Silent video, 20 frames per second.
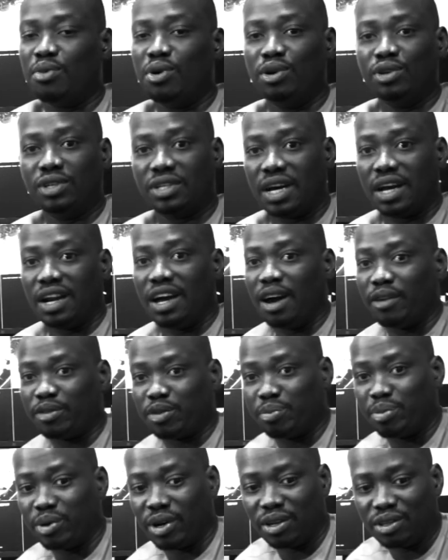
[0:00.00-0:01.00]
you kind of have
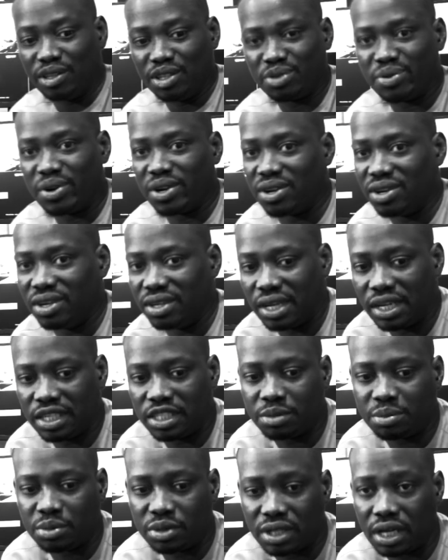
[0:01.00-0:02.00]
to put out this record. And
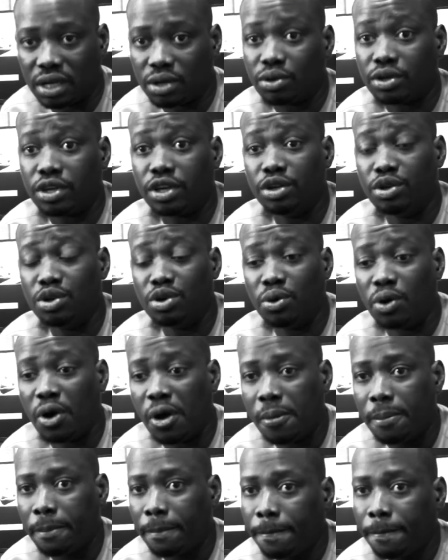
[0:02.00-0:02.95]
Jimmy was like, okay, you know what?